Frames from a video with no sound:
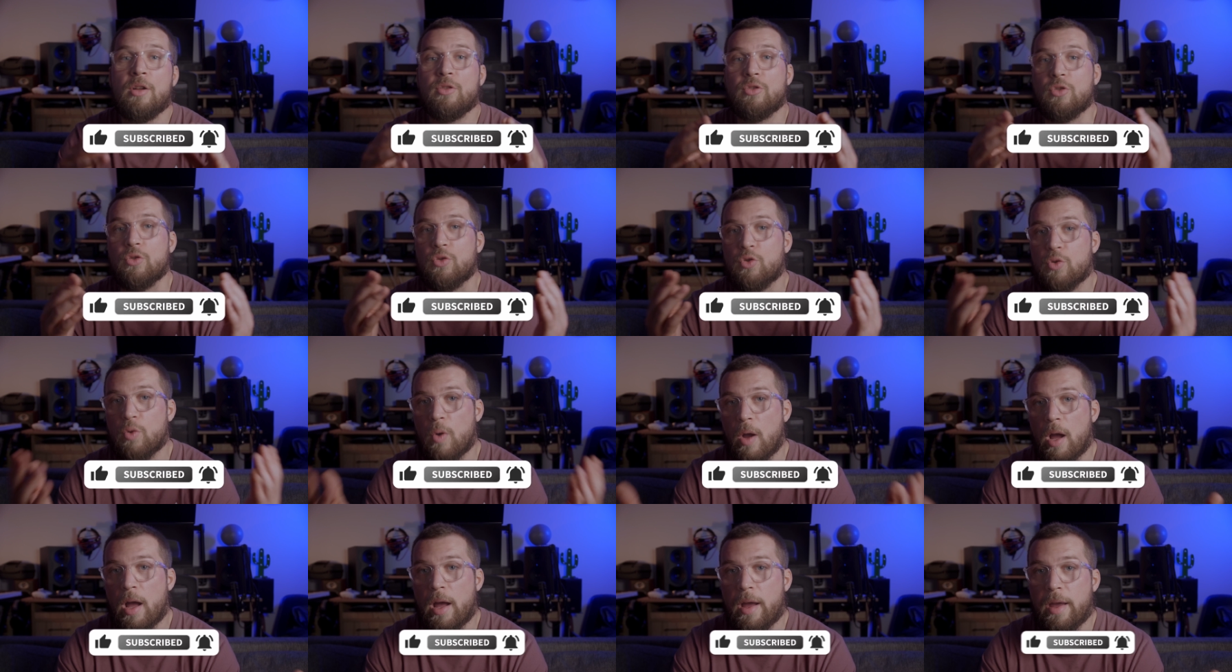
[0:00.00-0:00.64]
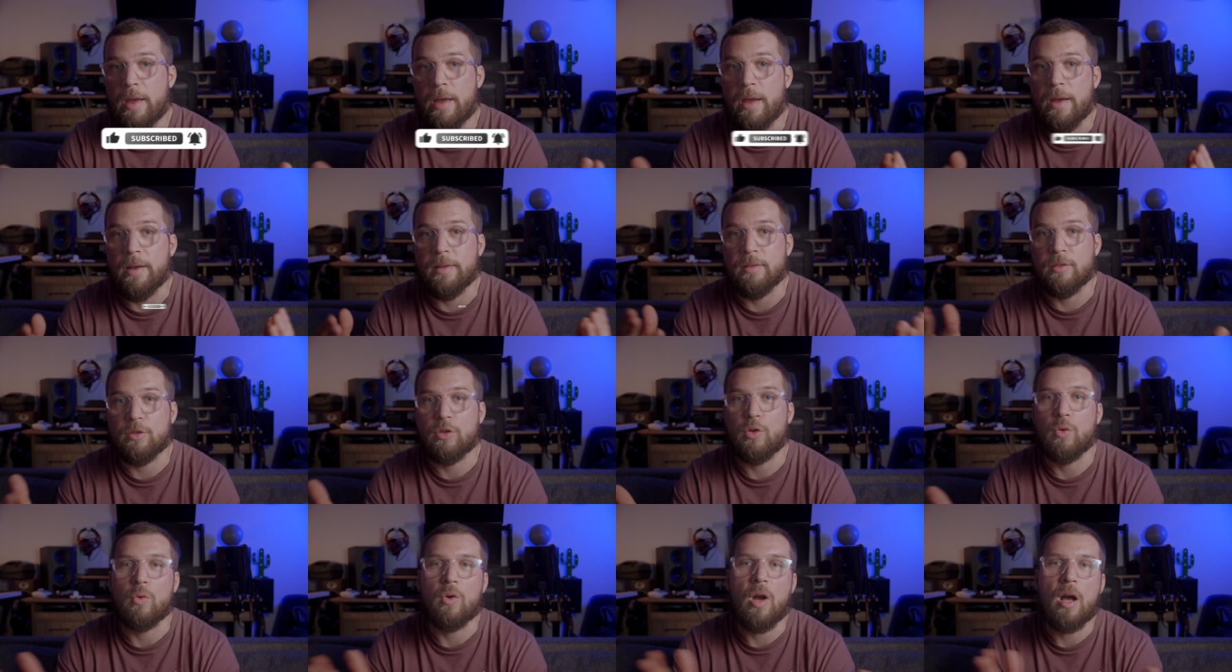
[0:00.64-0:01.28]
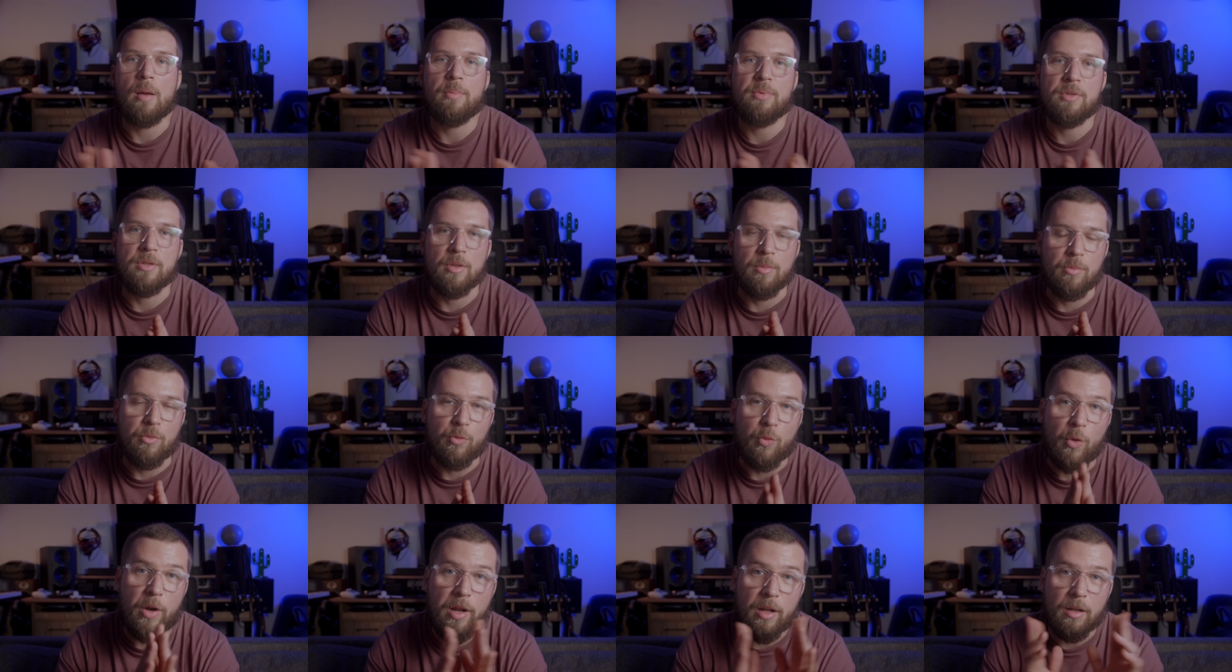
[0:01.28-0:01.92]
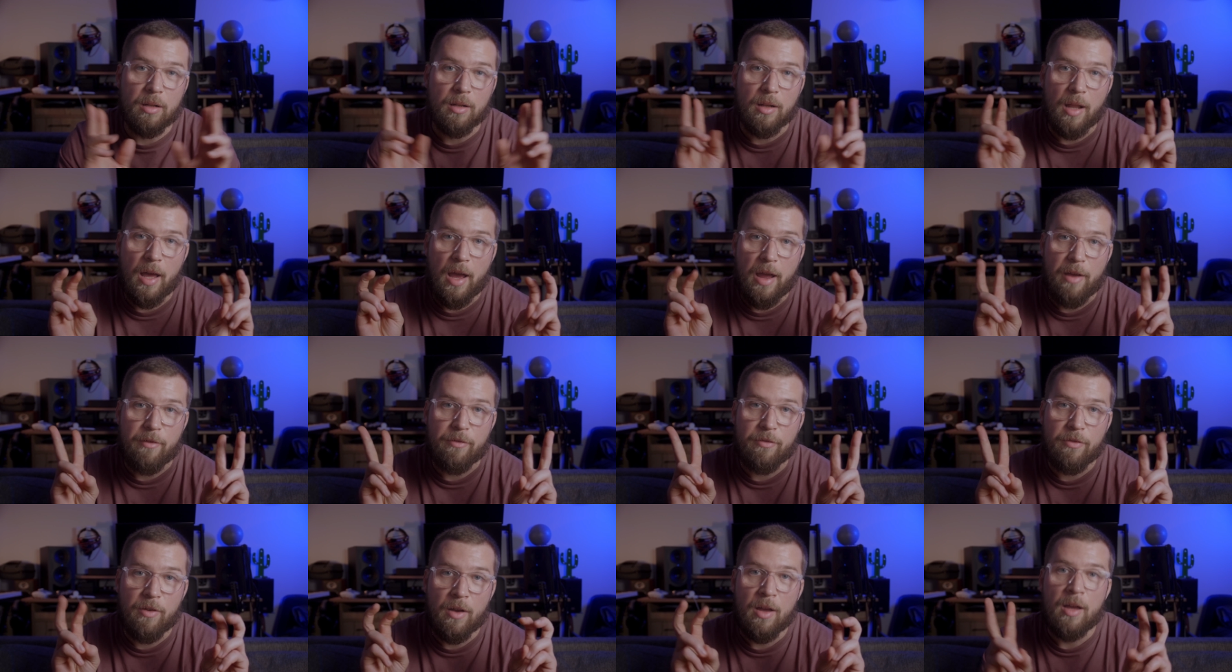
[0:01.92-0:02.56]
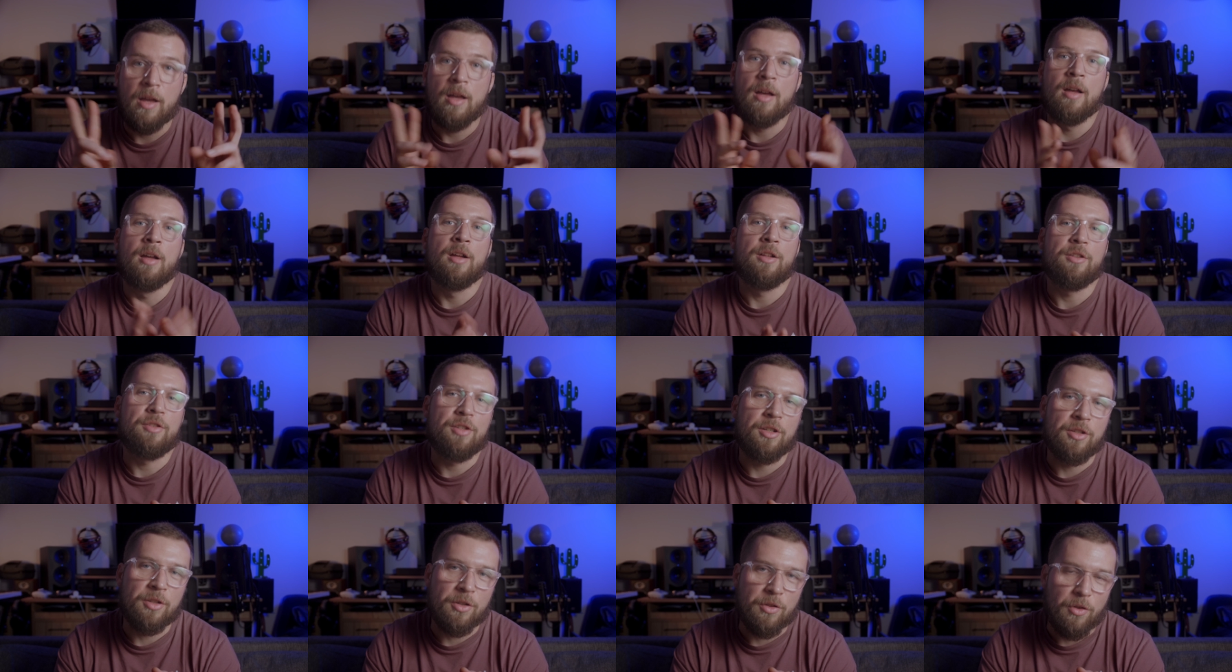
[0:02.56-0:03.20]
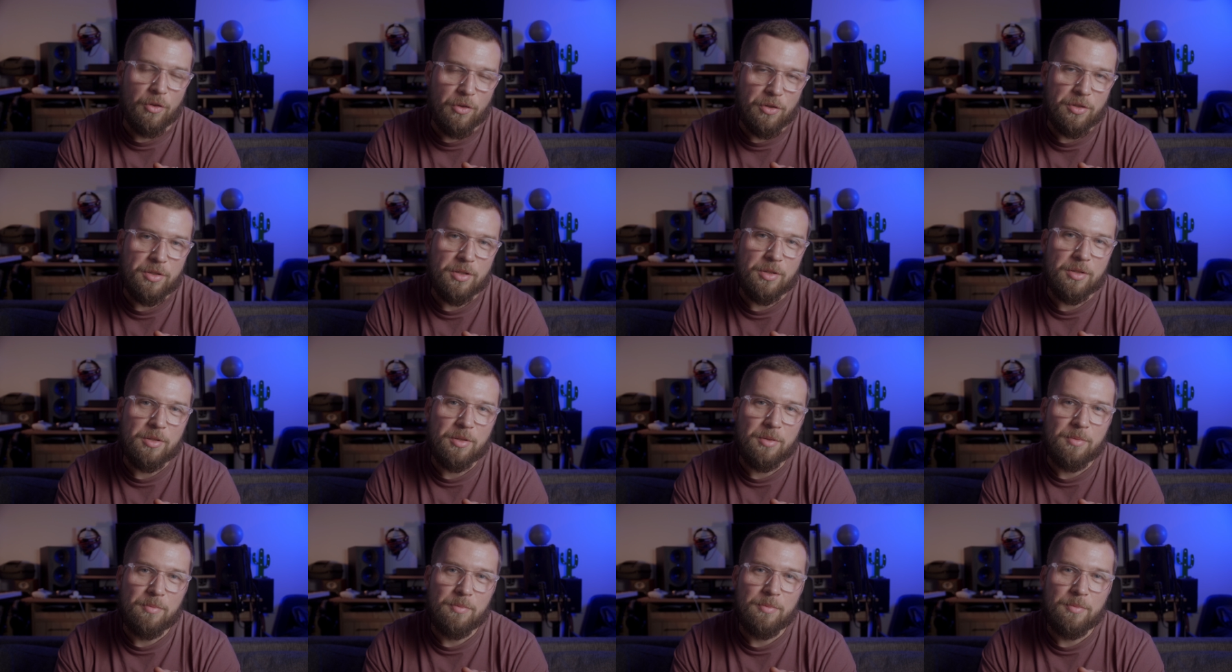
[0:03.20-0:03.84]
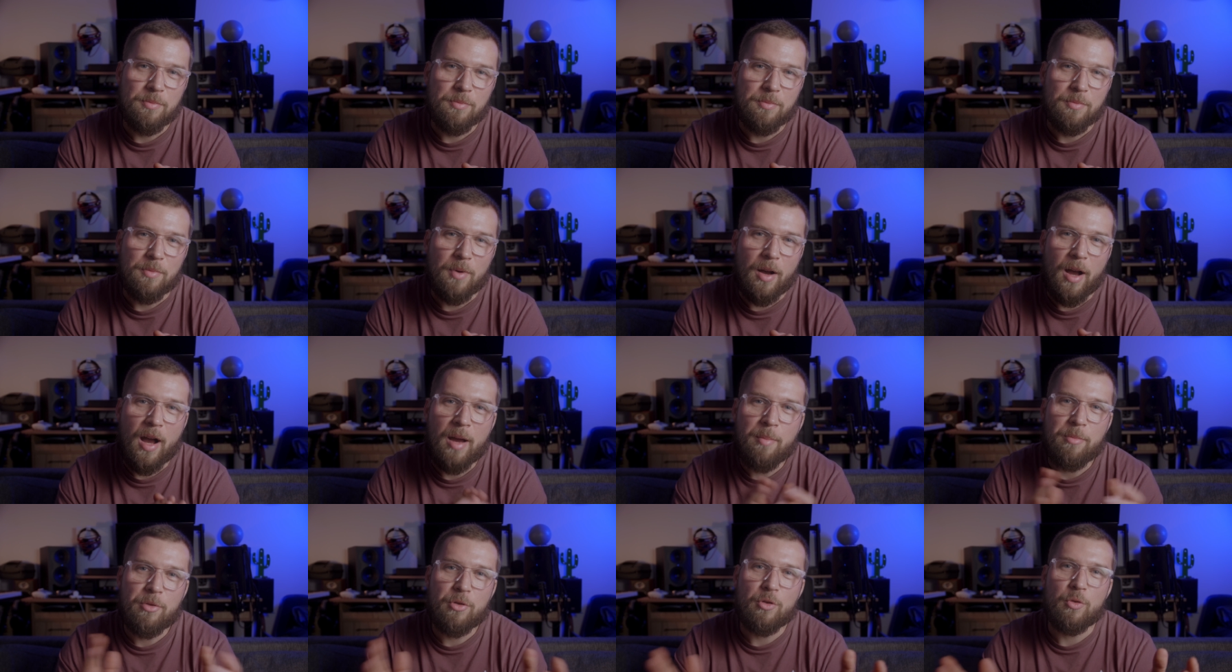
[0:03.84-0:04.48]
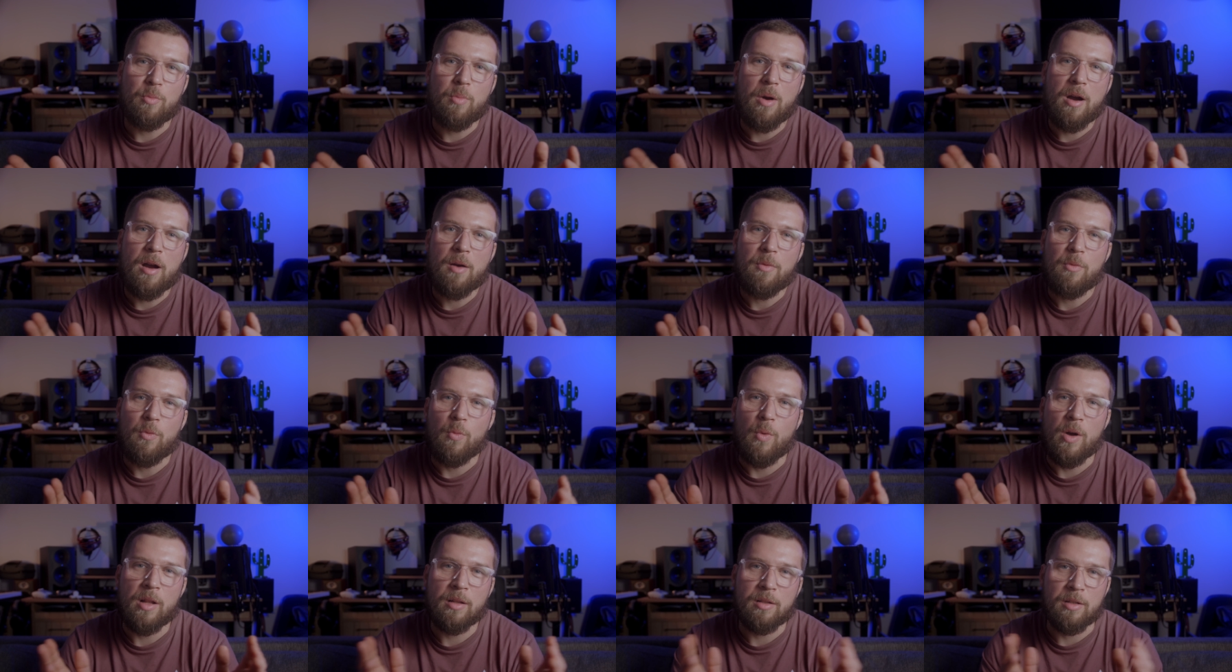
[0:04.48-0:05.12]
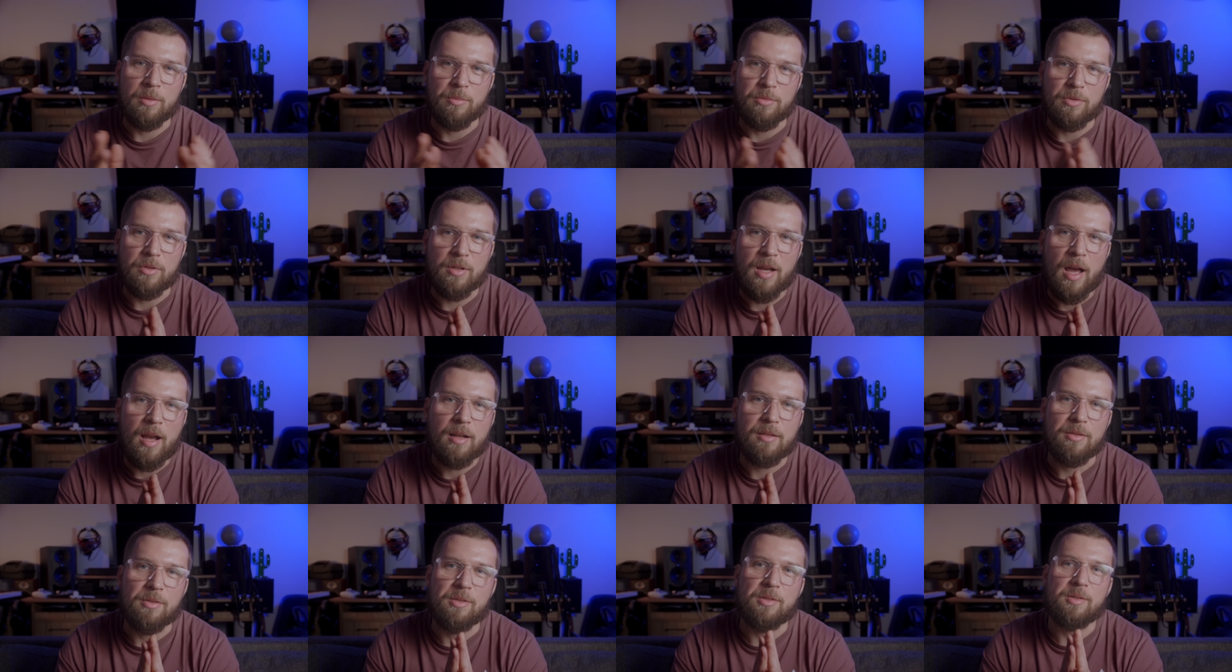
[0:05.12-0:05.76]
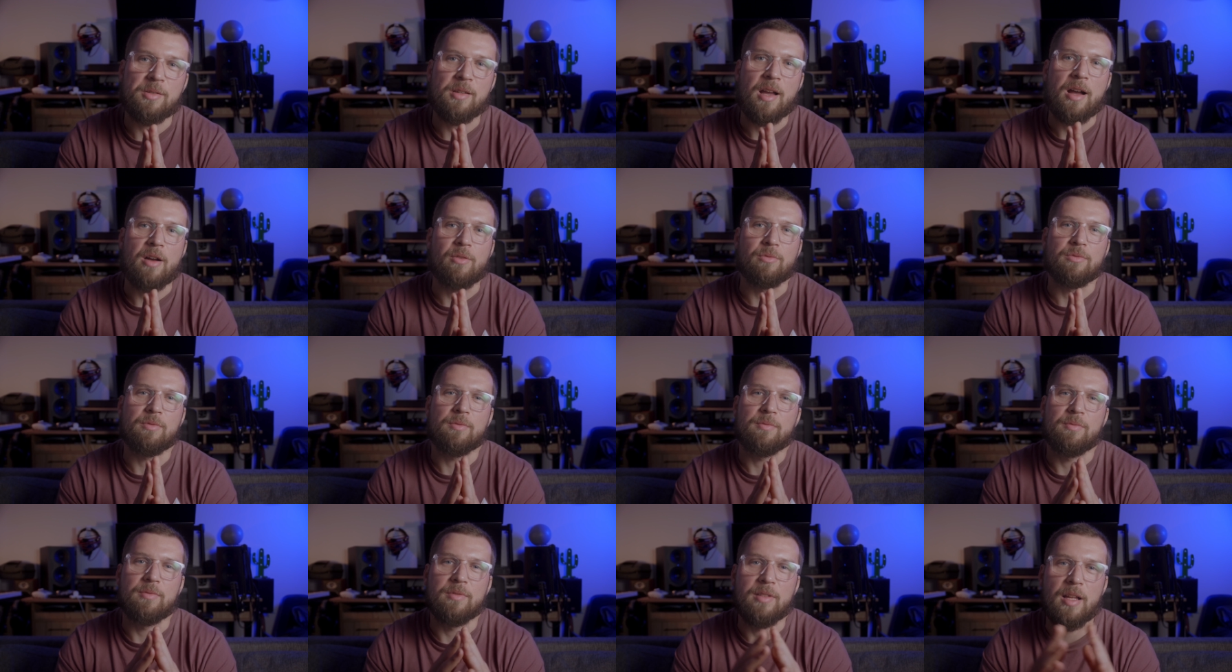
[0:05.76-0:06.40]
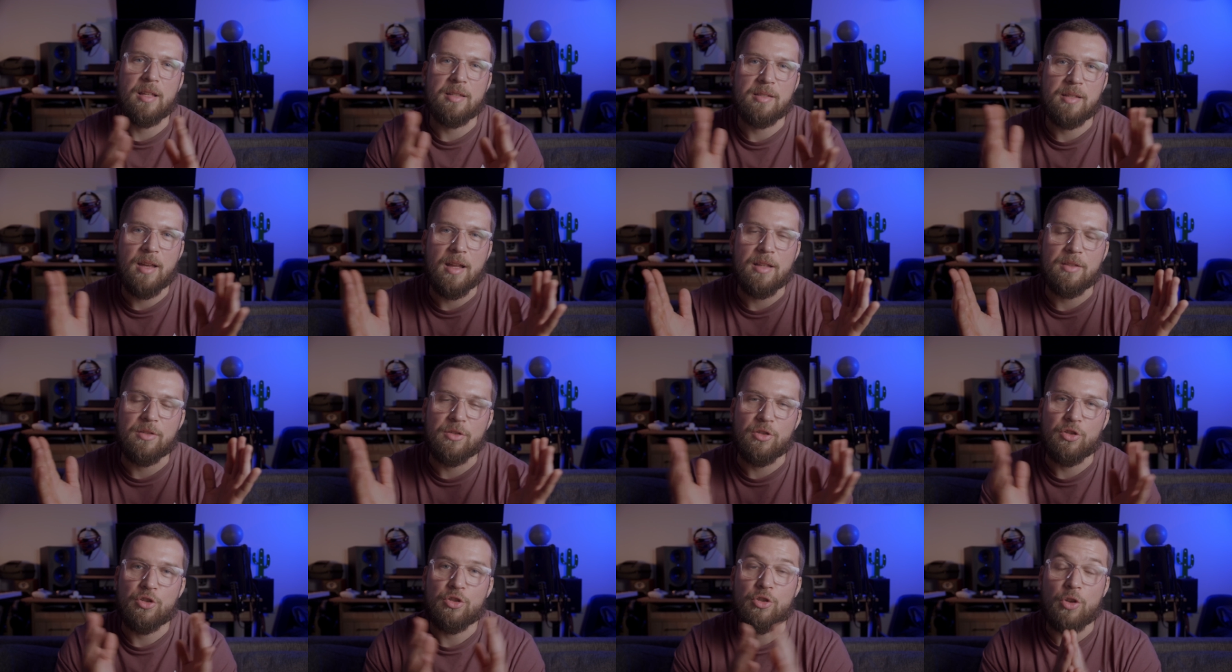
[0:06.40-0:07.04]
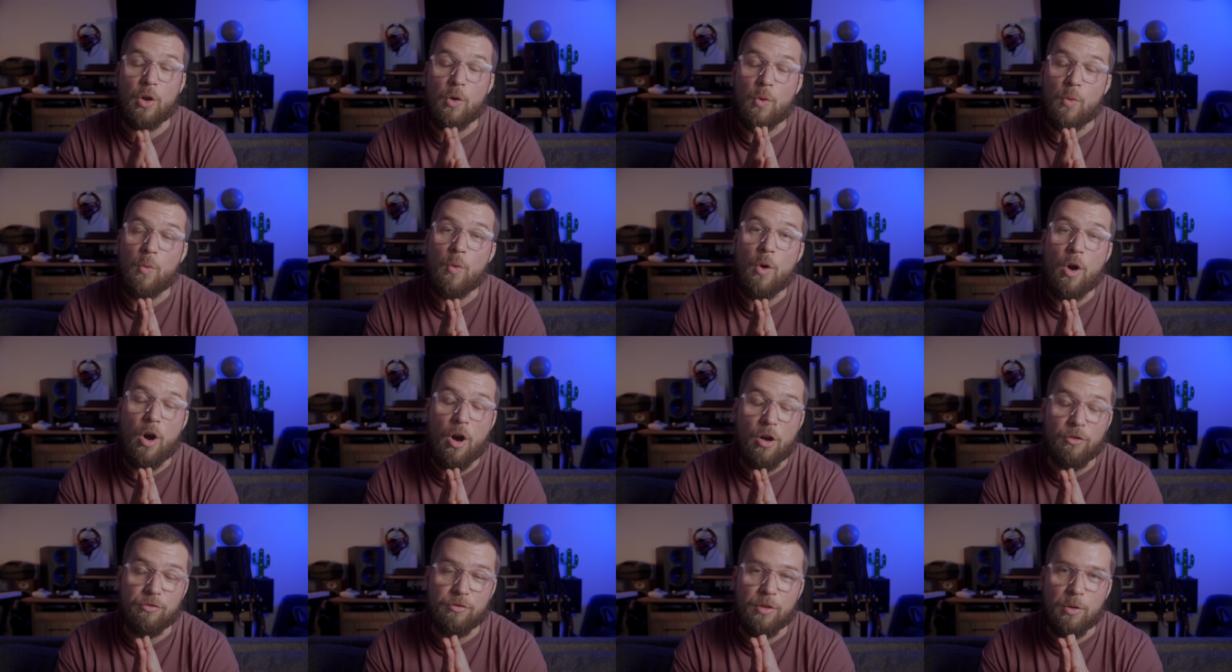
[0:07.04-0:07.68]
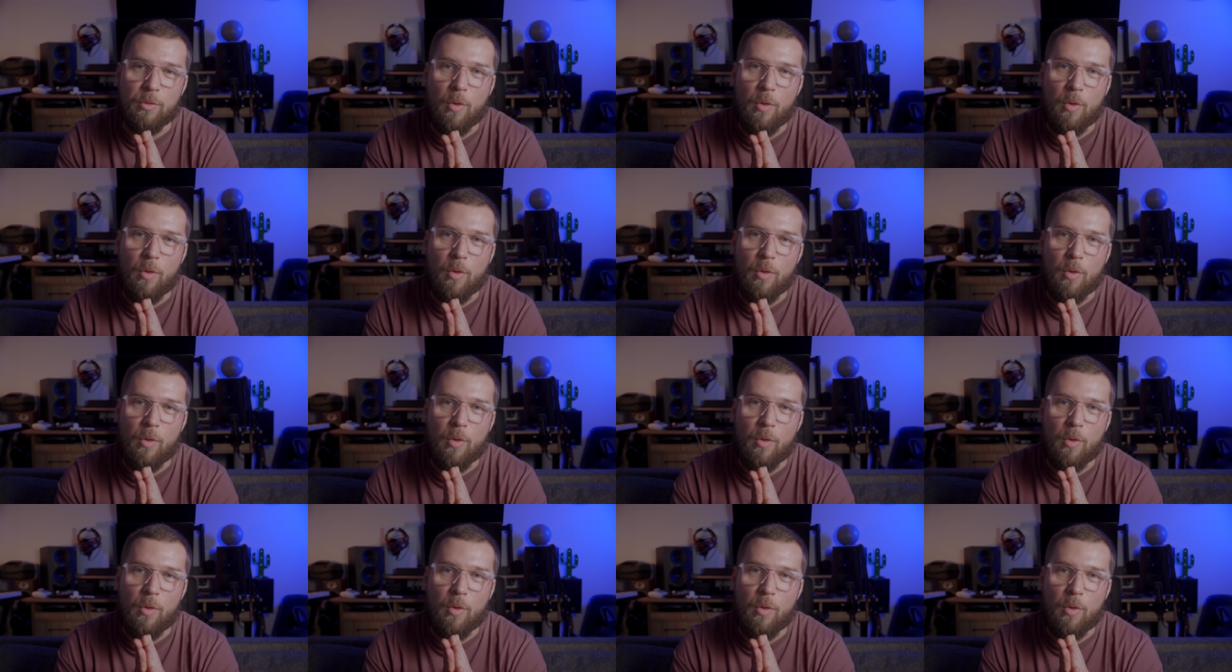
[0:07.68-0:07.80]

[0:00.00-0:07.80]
to try and cook up some real-life dino noises. I'm Kuba, welcome to Cactus Sound, let's get this show on the